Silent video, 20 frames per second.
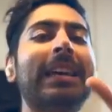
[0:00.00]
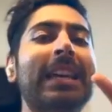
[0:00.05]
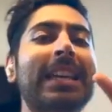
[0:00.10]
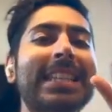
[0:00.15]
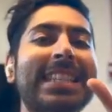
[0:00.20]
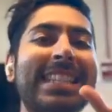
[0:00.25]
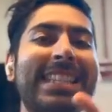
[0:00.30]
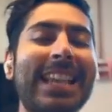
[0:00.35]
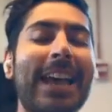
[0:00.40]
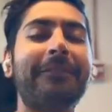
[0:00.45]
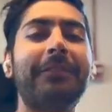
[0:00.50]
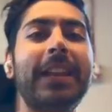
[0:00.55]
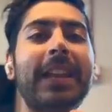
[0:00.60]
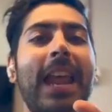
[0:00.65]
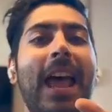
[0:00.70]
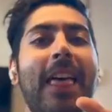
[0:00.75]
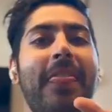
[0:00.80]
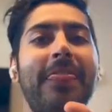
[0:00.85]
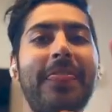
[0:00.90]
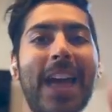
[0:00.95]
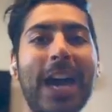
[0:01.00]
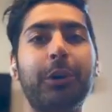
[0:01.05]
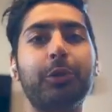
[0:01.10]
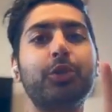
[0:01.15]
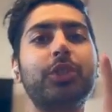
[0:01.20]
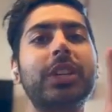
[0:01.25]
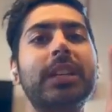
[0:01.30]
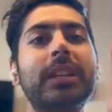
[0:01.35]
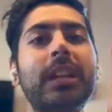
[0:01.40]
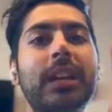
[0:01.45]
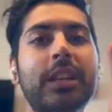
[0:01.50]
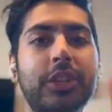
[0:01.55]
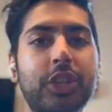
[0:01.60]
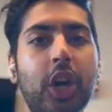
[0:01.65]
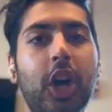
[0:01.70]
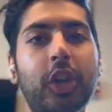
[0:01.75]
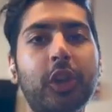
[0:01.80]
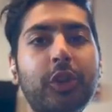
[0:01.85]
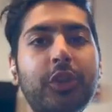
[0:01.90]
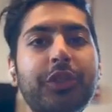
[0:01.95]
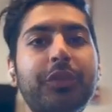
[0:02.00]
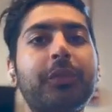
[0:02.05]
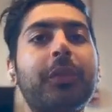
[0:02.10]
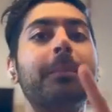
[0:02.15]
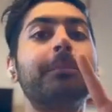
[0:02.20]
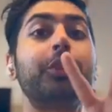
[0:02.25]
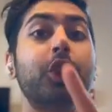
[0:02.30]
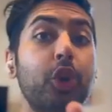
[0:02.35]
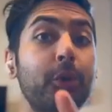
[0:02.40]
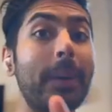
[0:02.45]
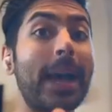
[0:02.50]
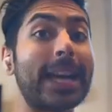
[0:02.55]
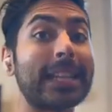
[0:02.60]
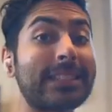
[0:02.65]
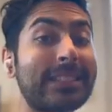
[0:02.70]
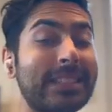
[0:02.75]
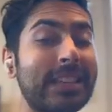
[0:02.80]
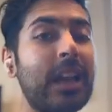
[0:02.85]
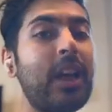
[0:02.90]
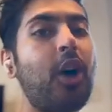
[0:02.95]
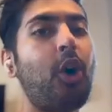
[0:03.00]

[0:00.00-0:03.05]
$7,000 from two bets,